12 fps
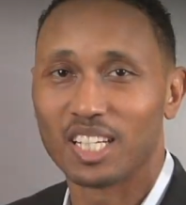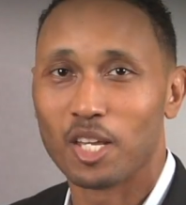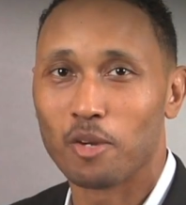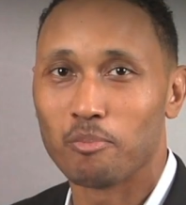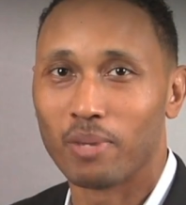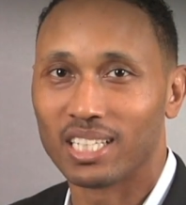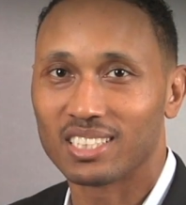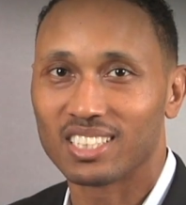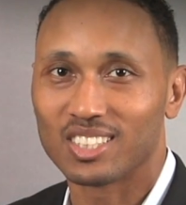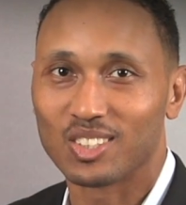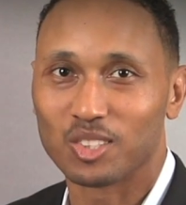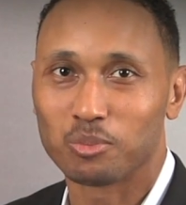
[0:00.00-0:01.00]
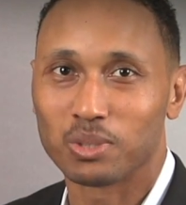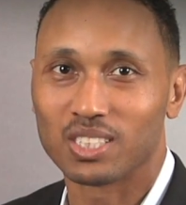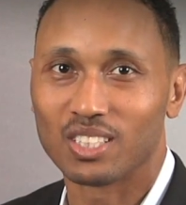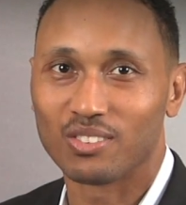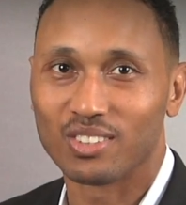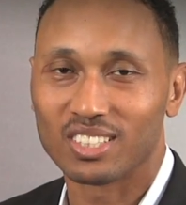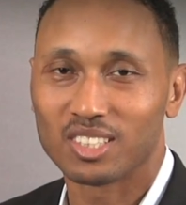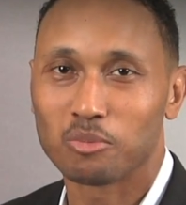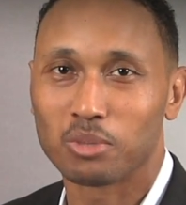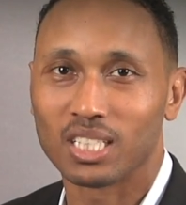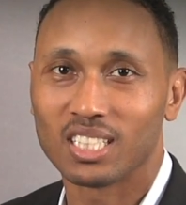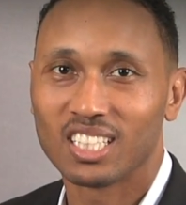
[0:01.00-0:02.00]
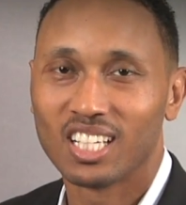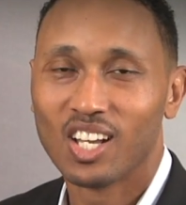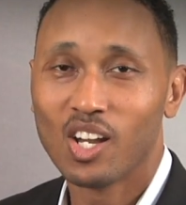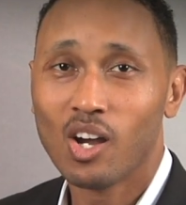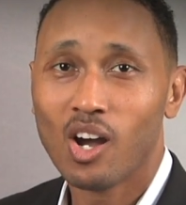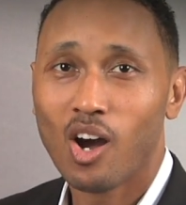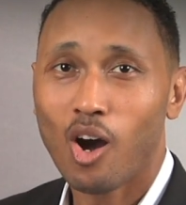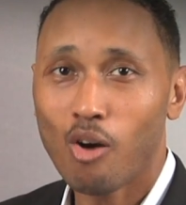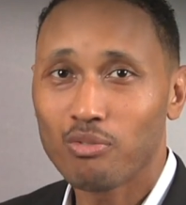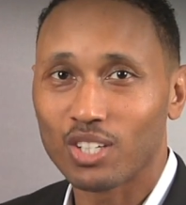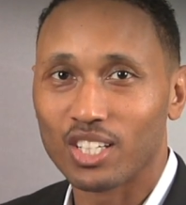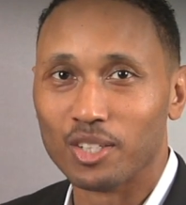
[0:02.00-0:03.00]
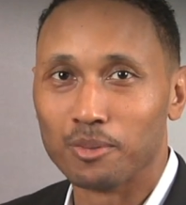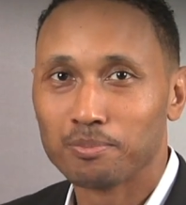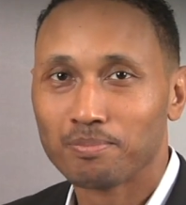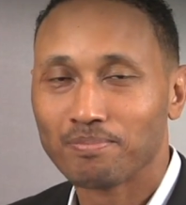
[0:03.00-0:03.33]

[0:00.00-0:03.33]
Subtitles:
their basics or specifics, to be overkill